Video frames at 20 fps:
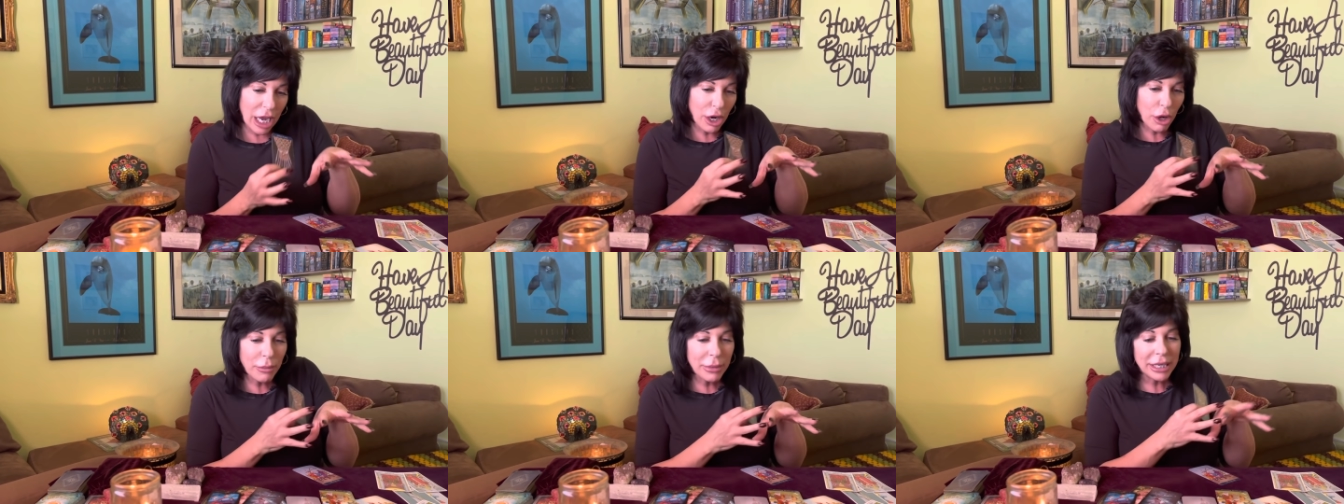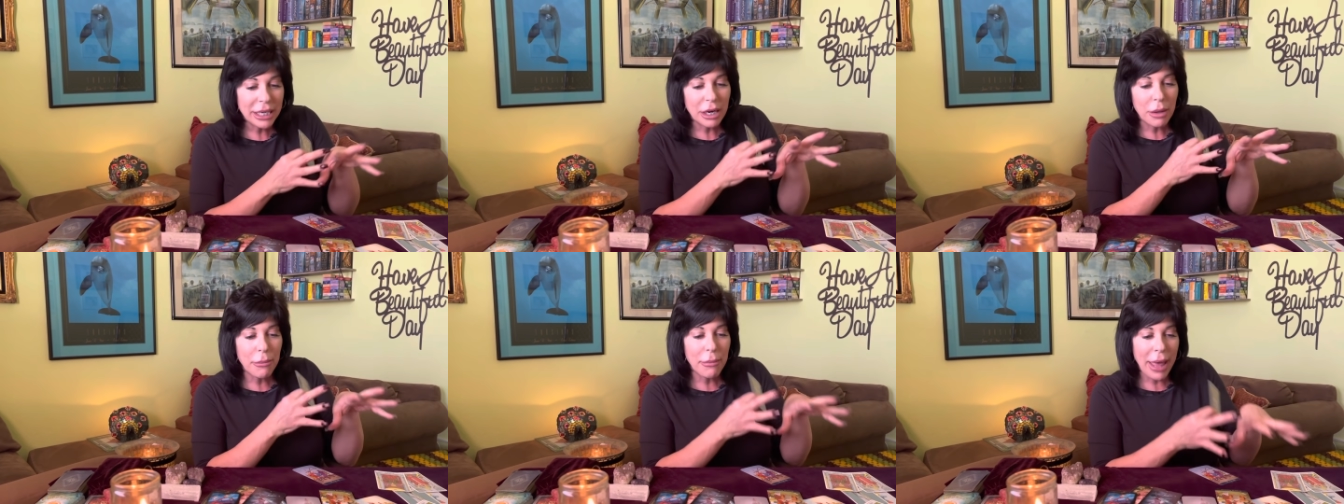I don't
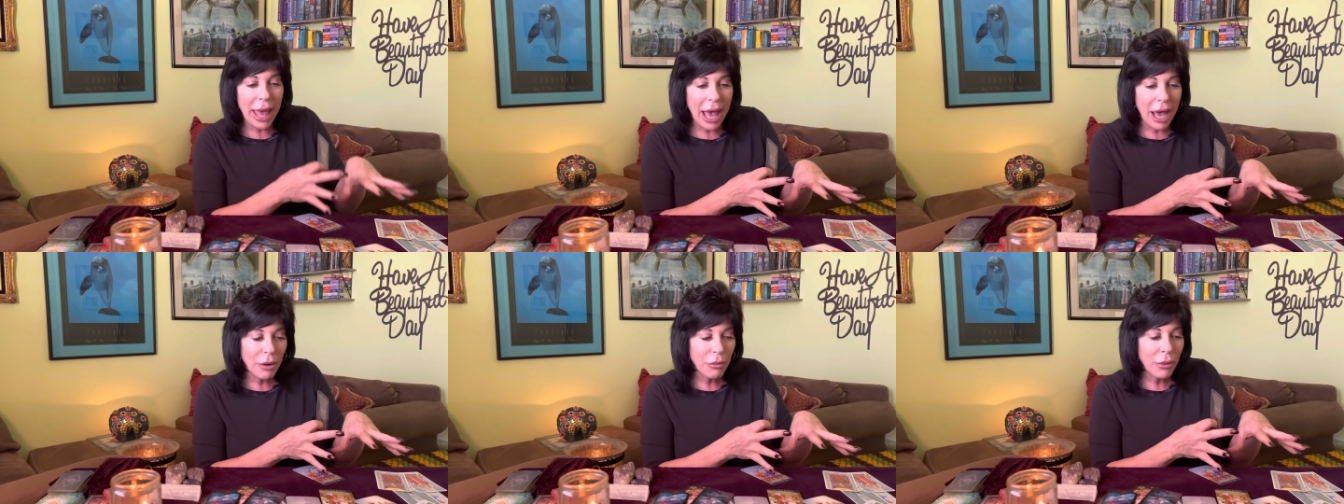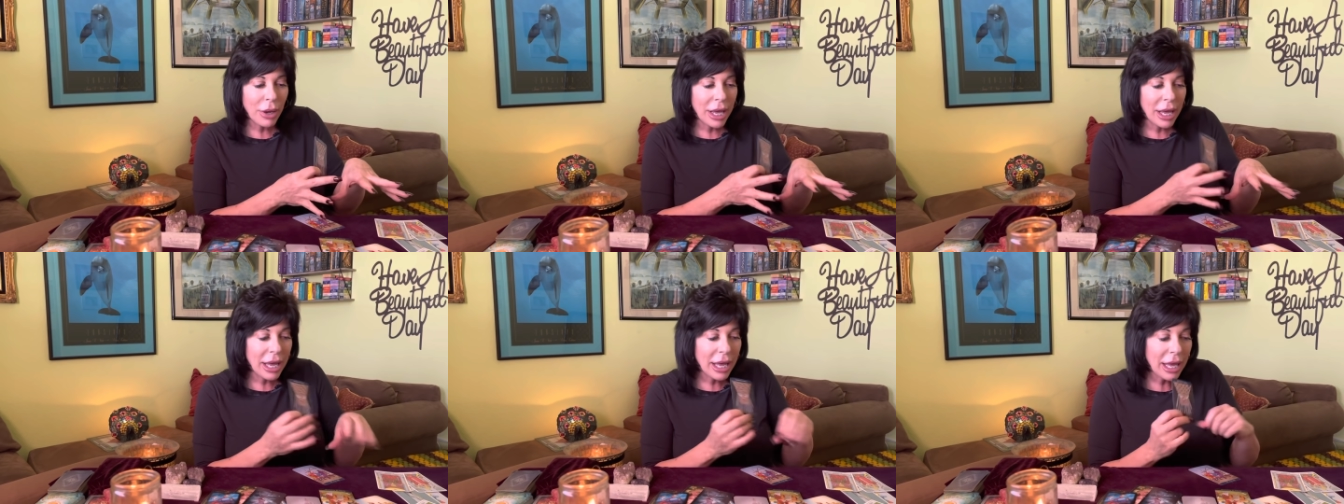mean in a bad
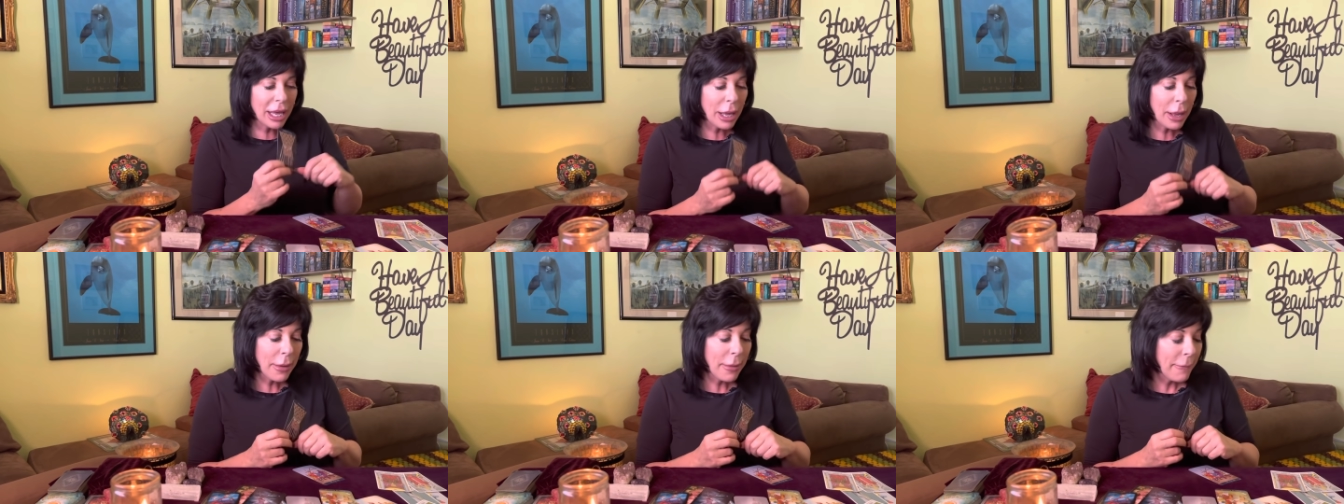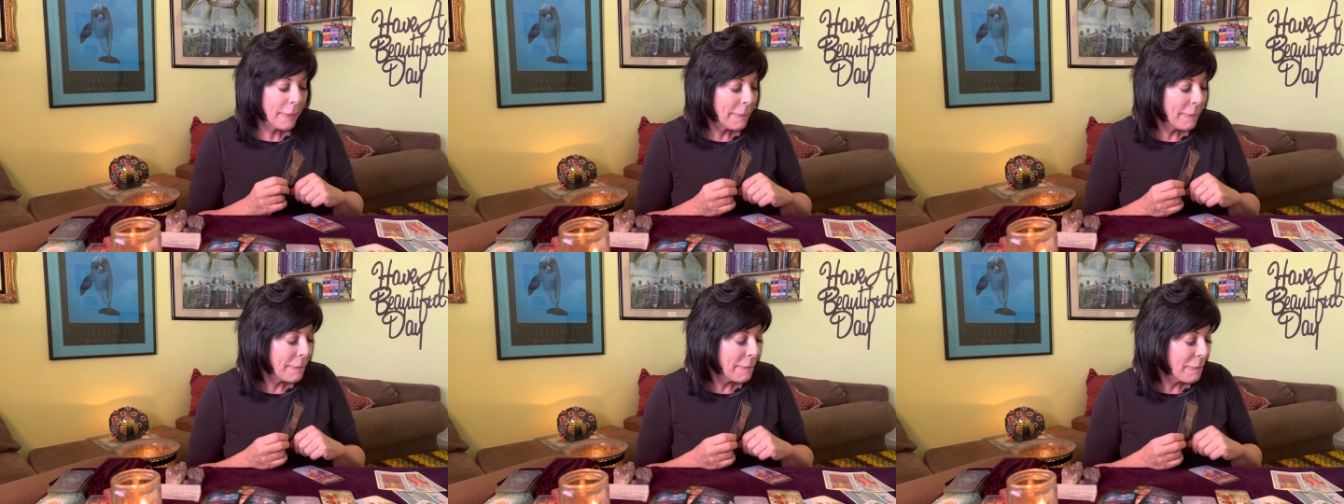way
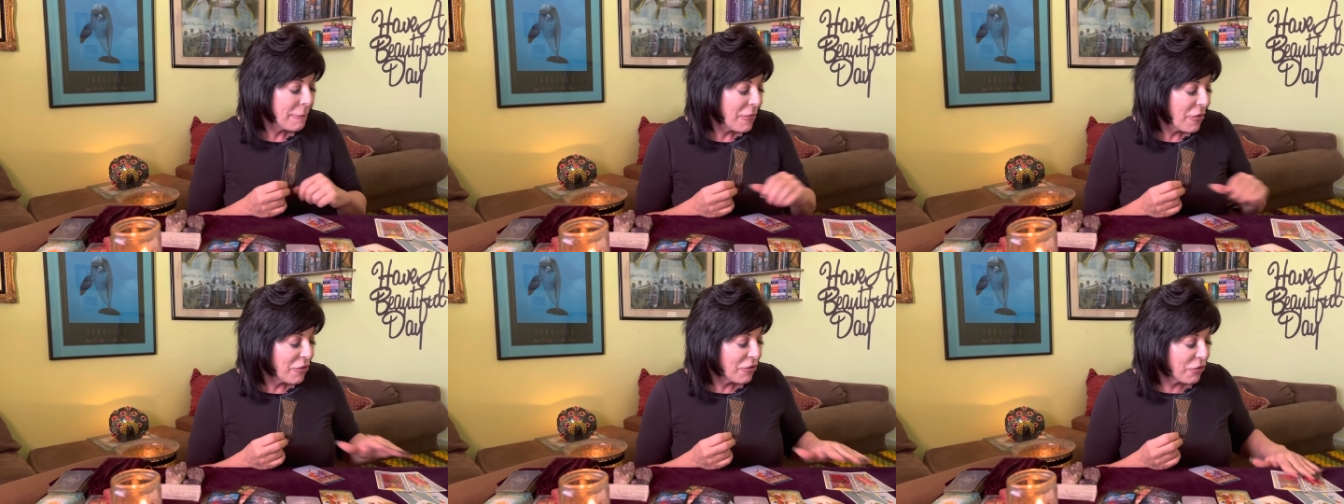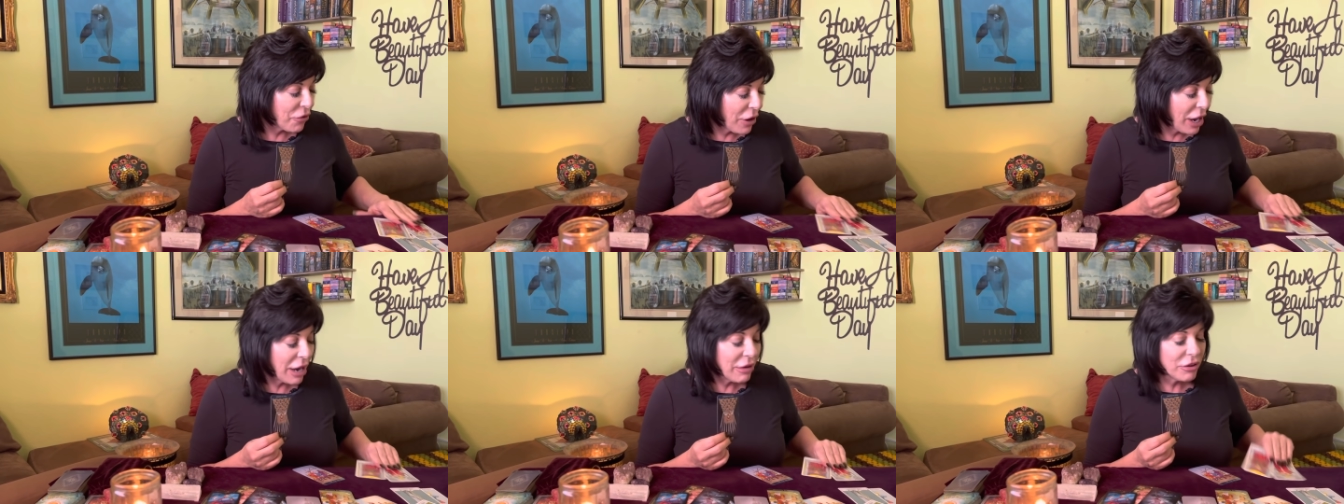
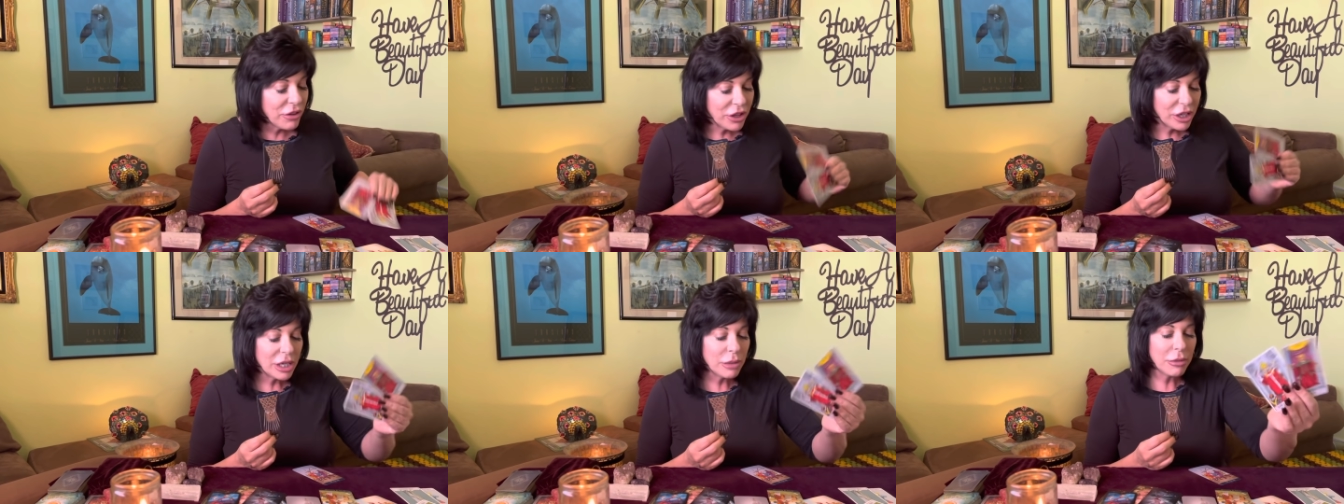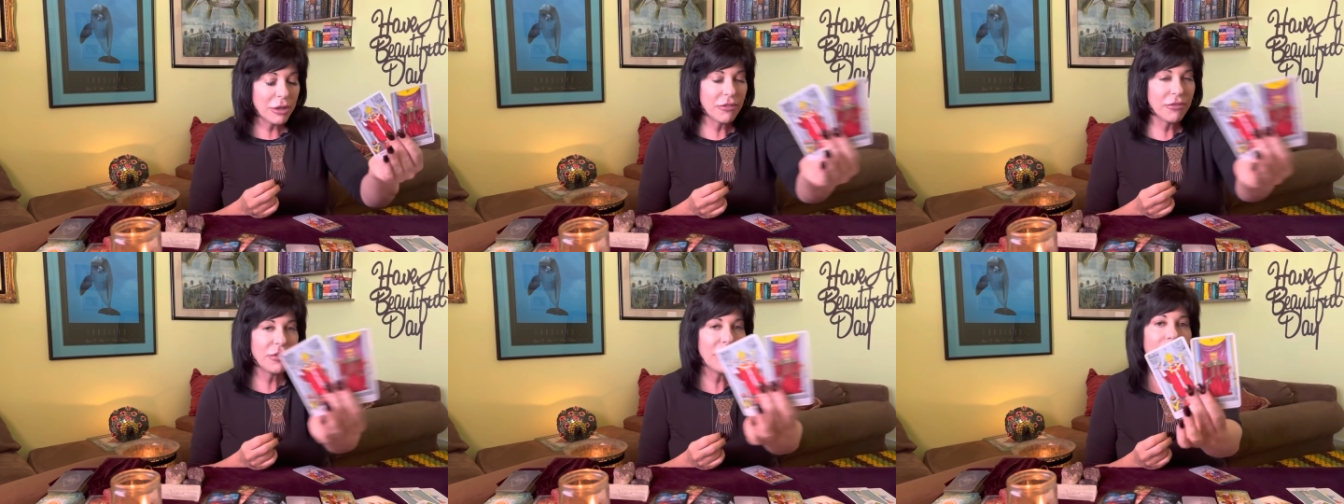for everything to
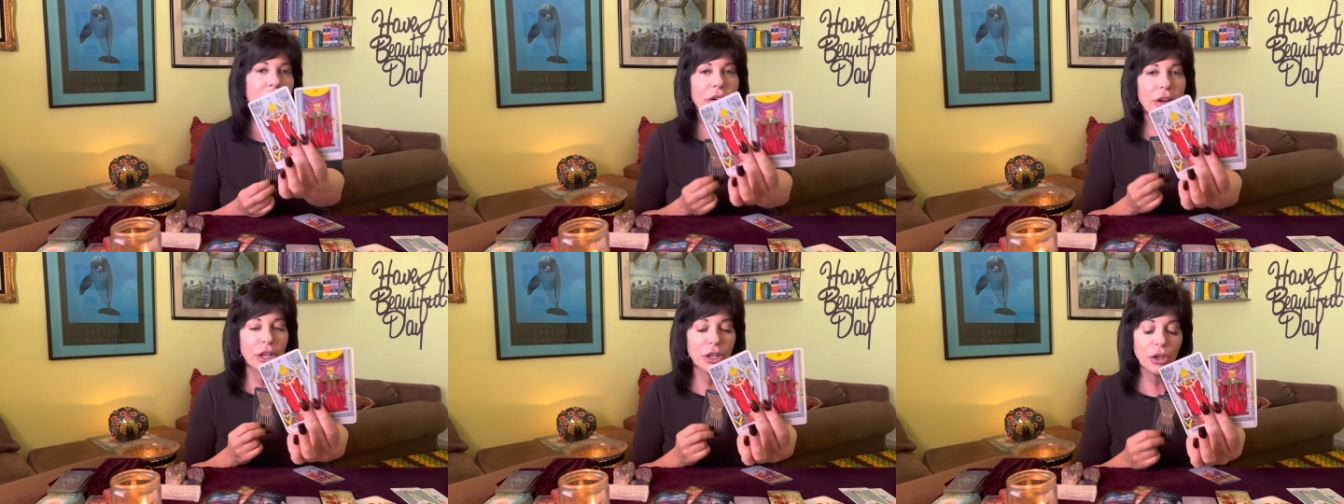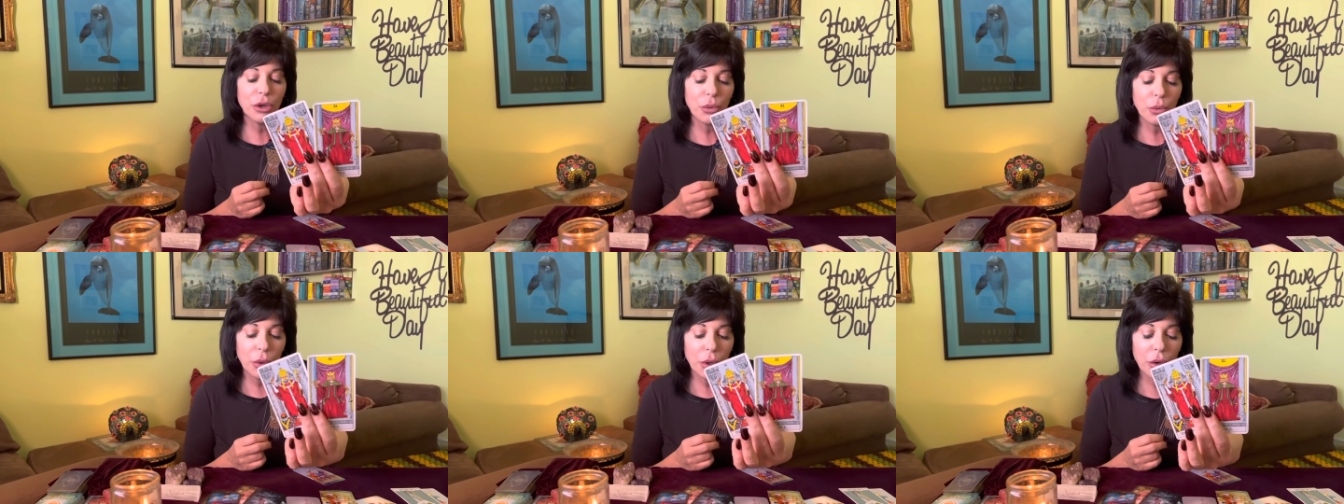be fair in
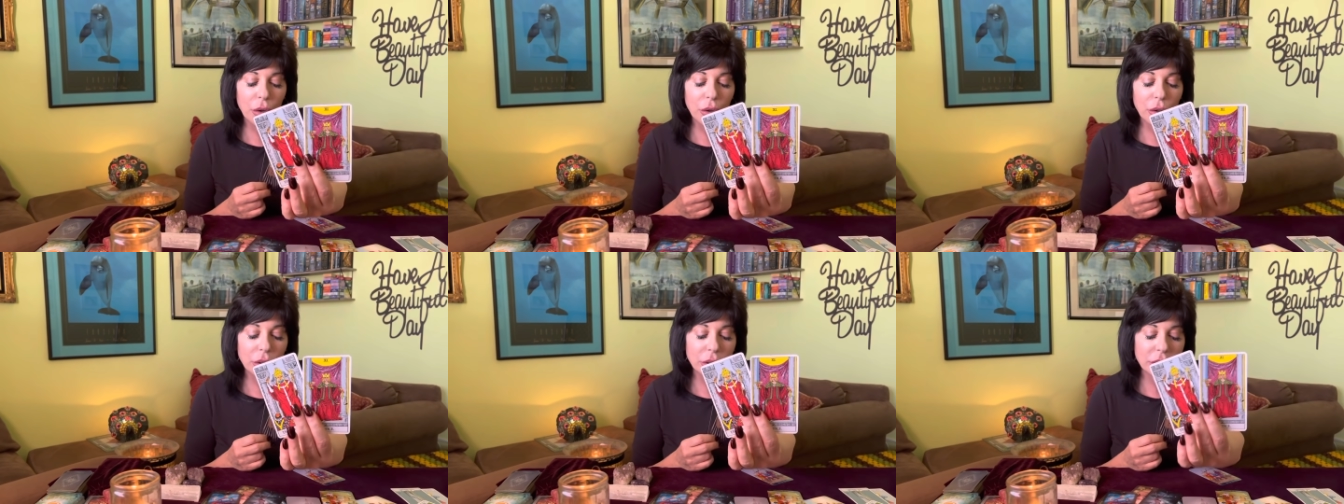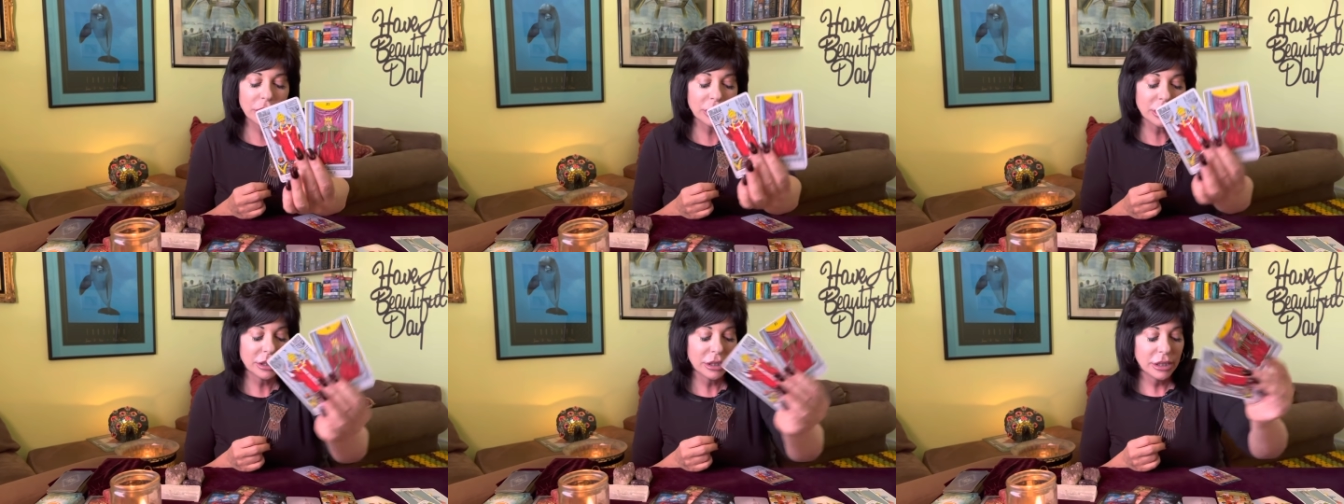your
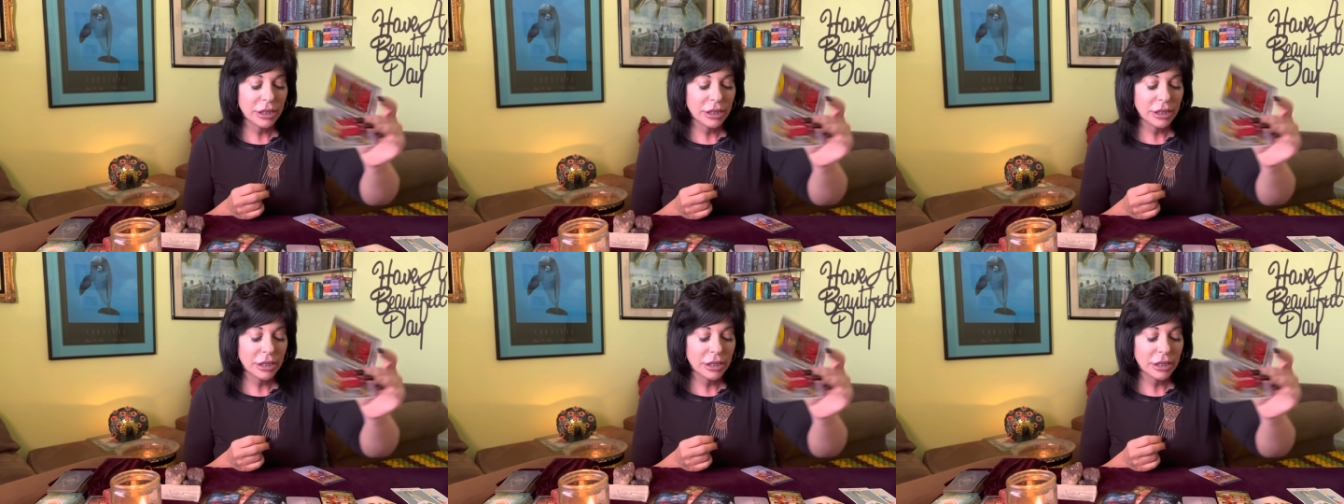world.